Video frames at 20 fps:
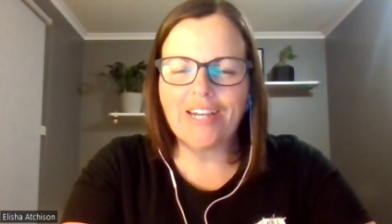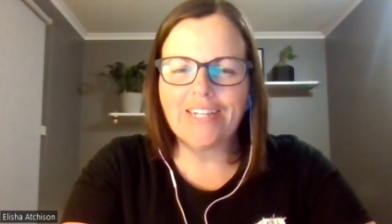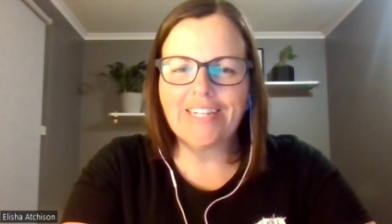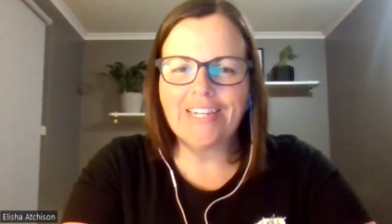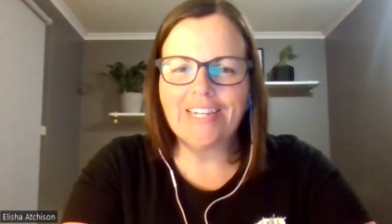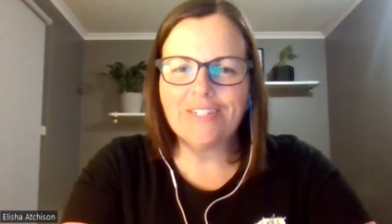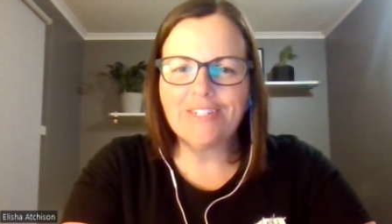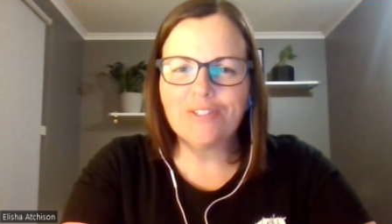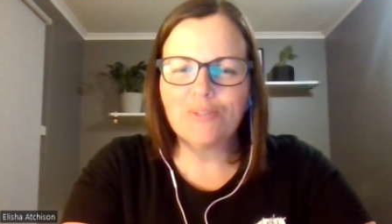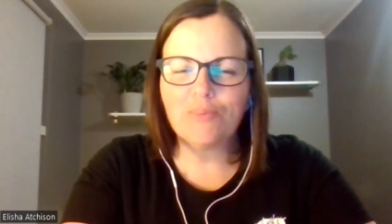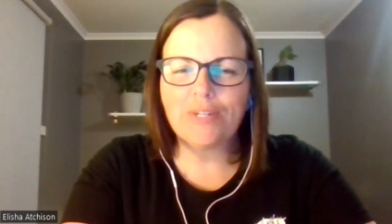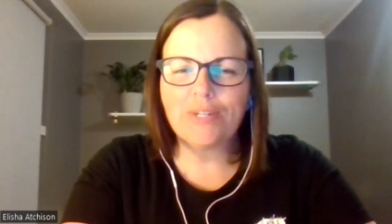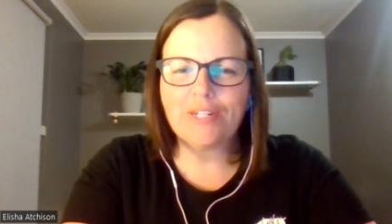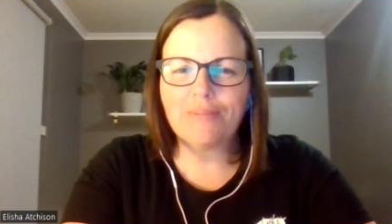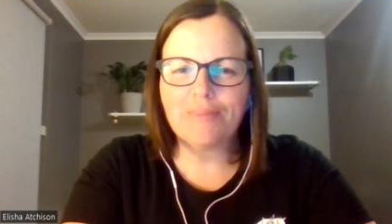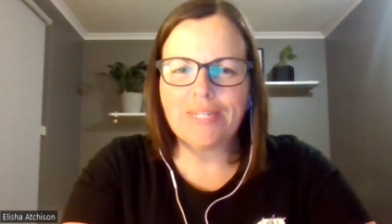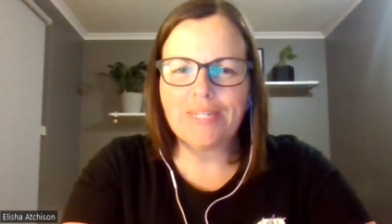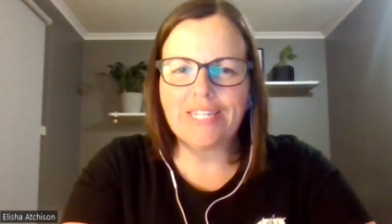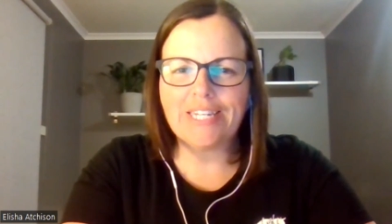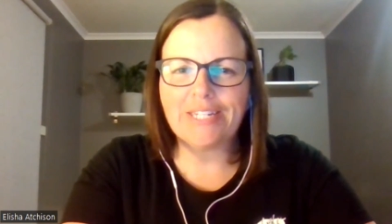I guess where
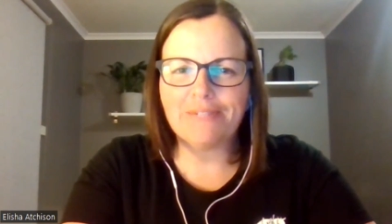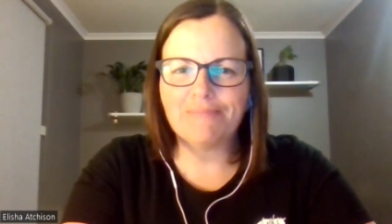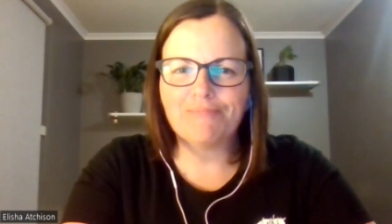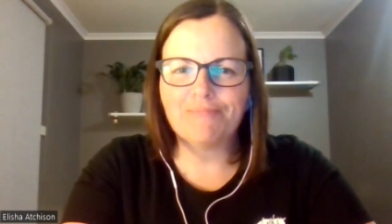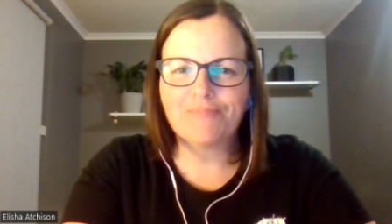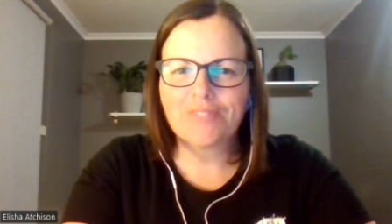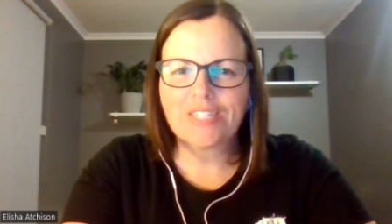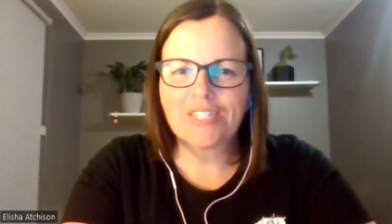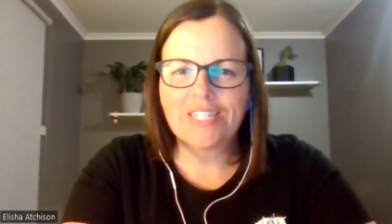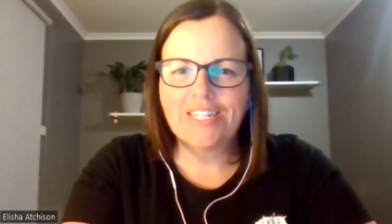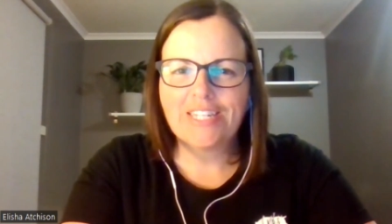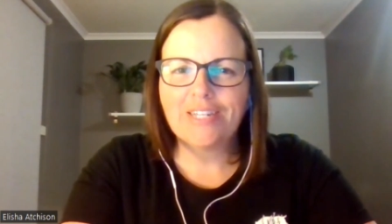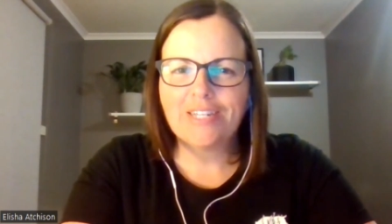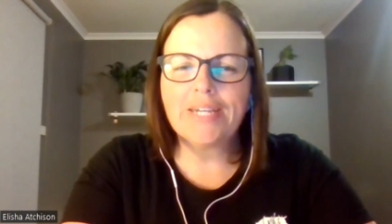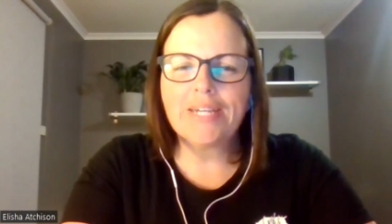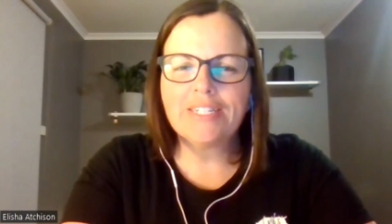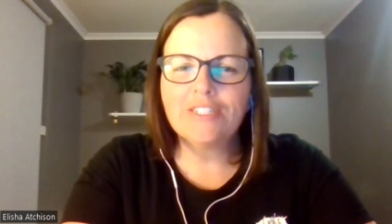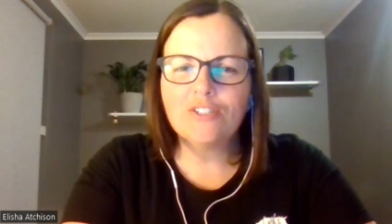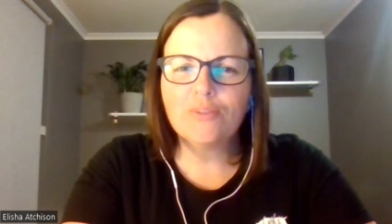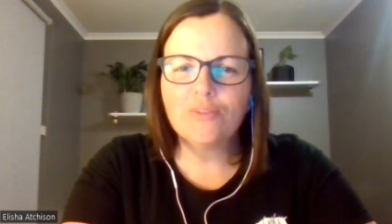to begin? So,
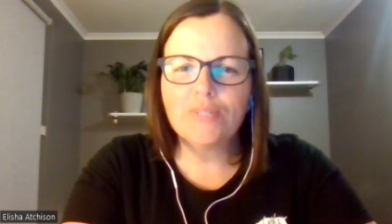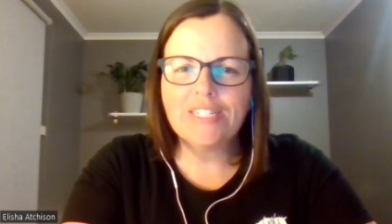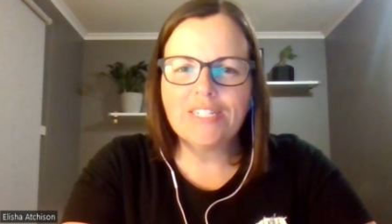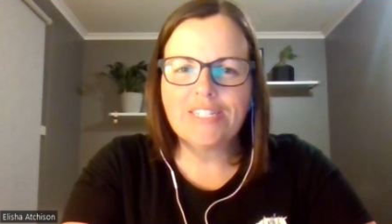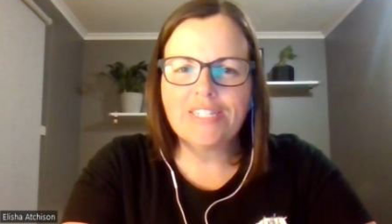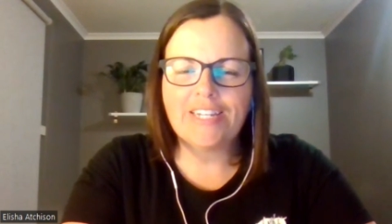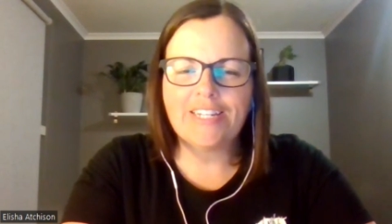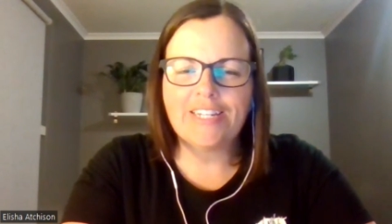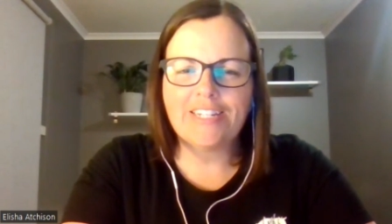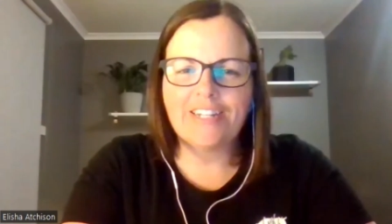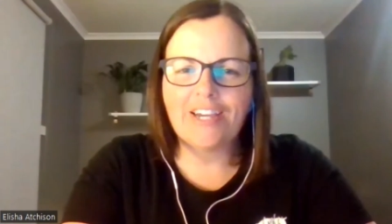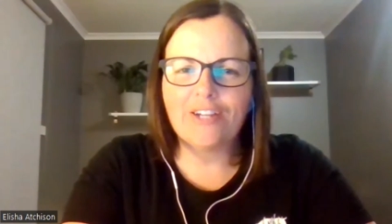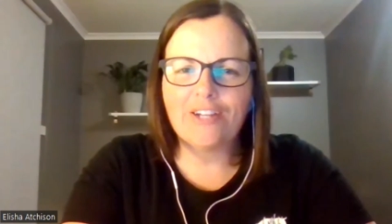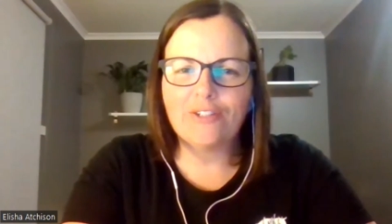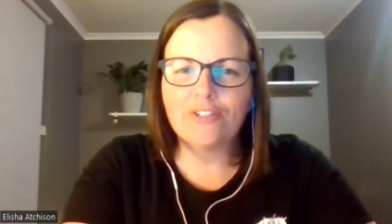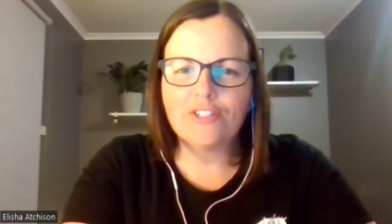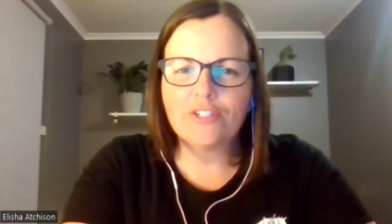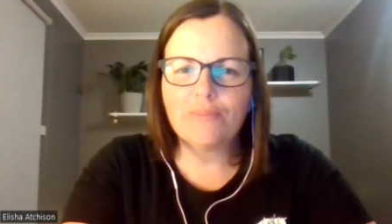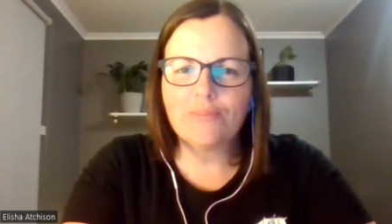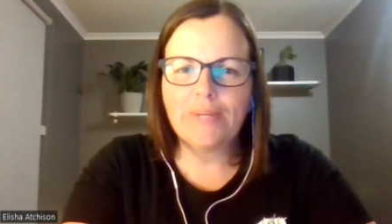back in 2010, I
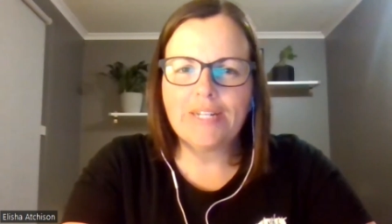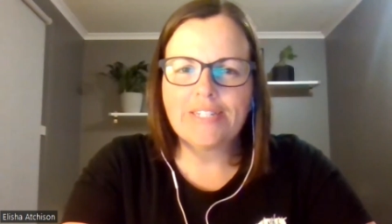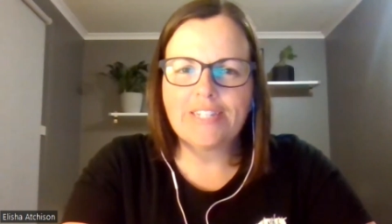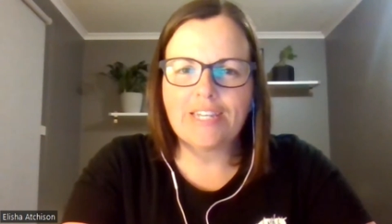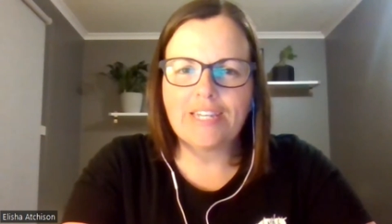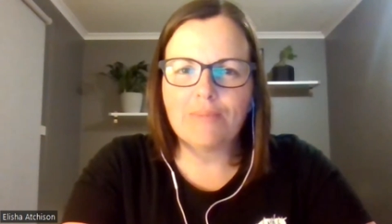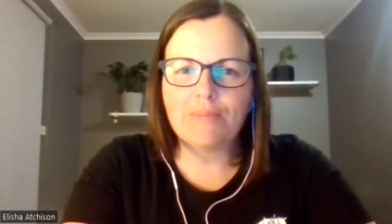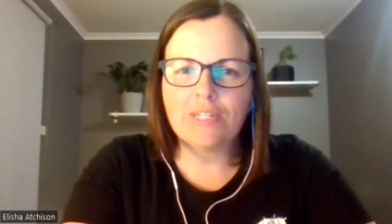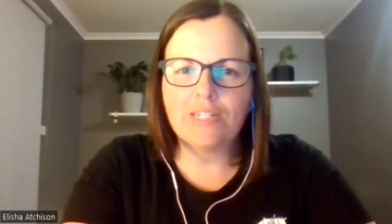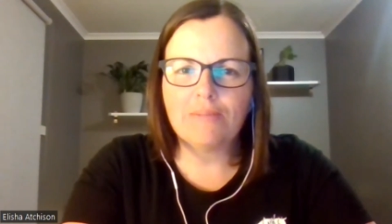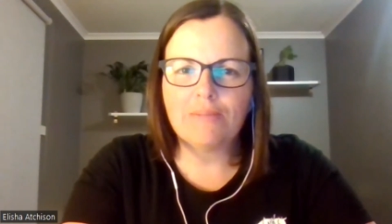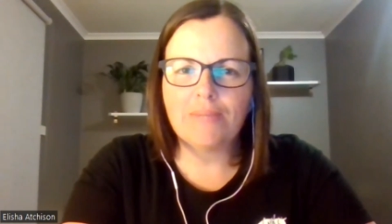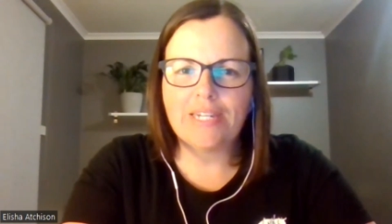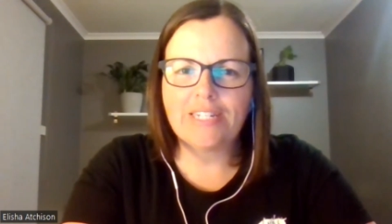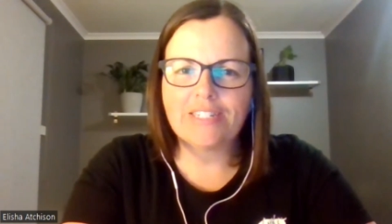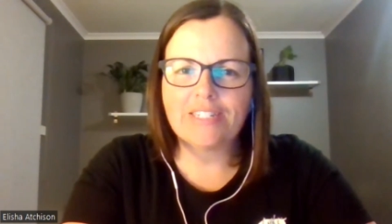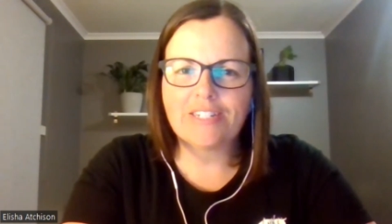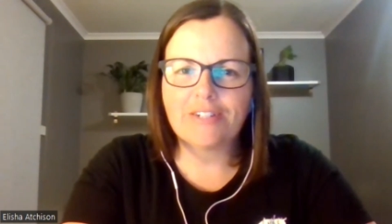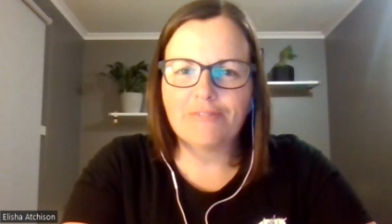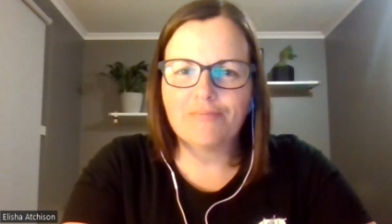learnt about Damien
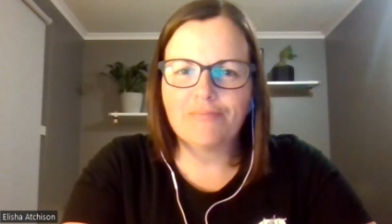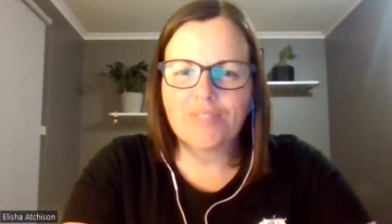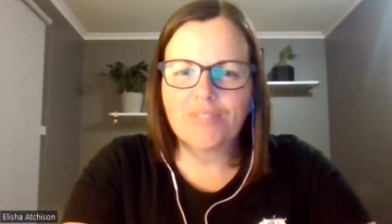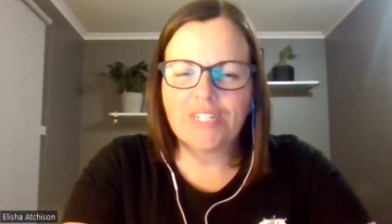Mander,